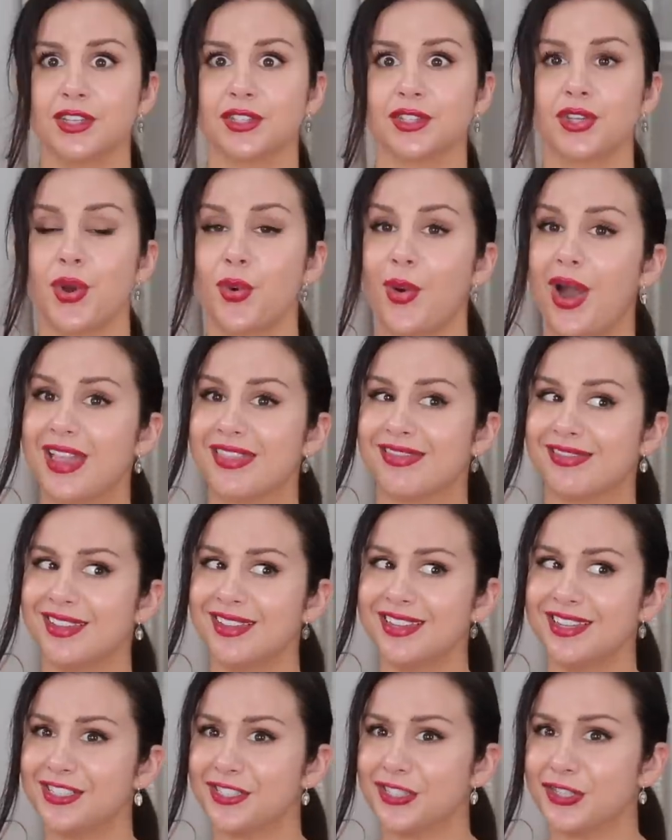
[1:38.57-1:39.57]
So I
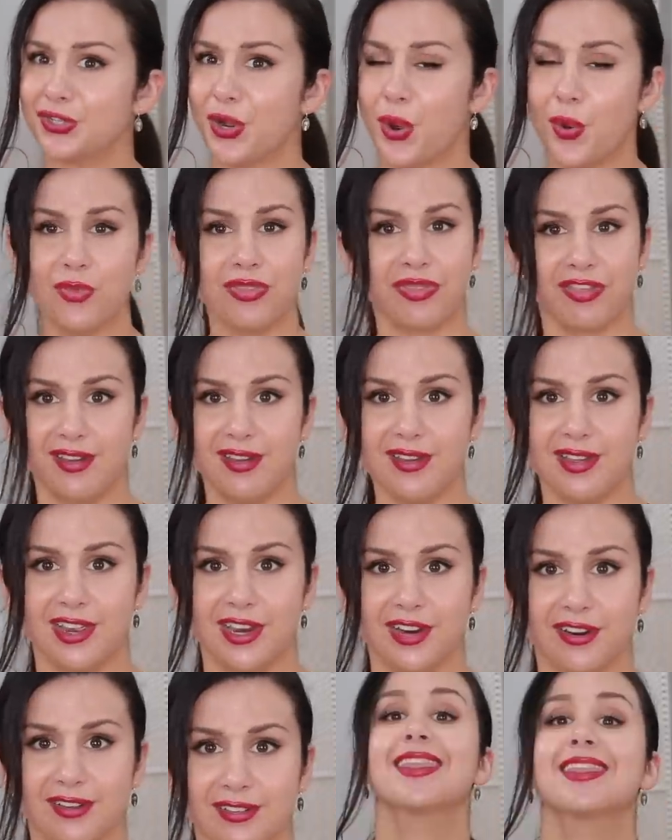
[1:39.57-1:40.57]
think it's its own thing
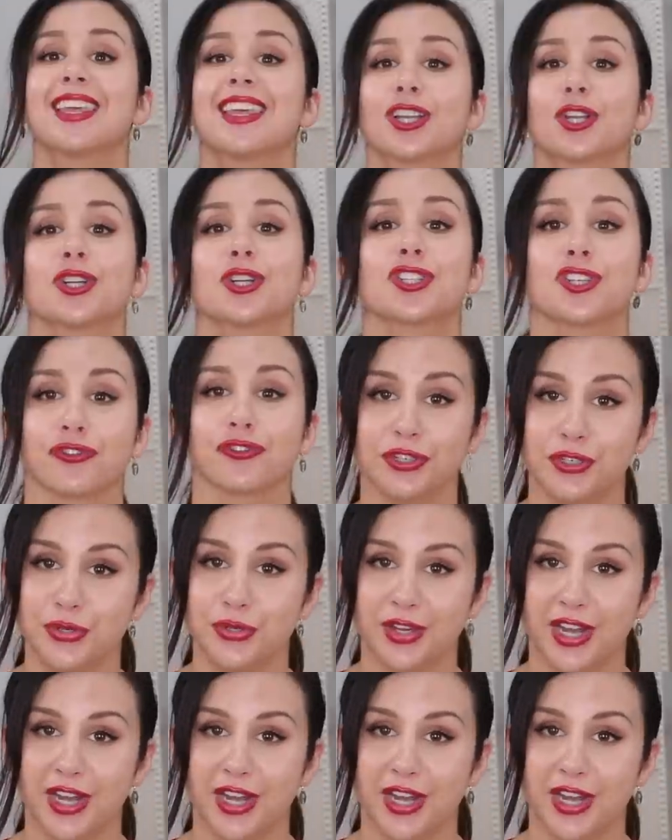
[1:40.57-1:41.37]
here. They launched three new